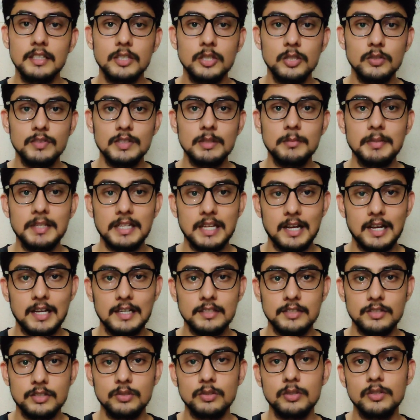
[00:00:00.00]
you will be
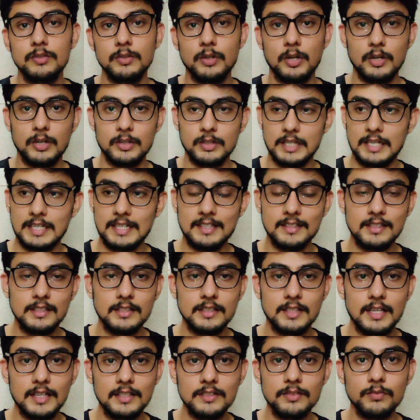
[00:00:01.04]
asked to go on another
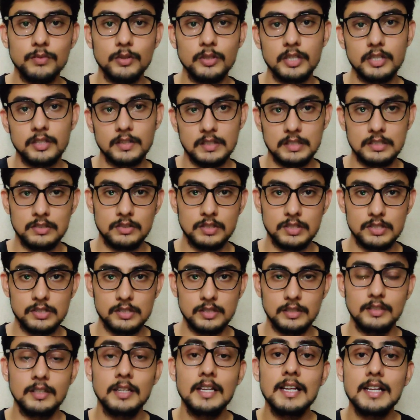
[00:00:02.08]
desk for your registration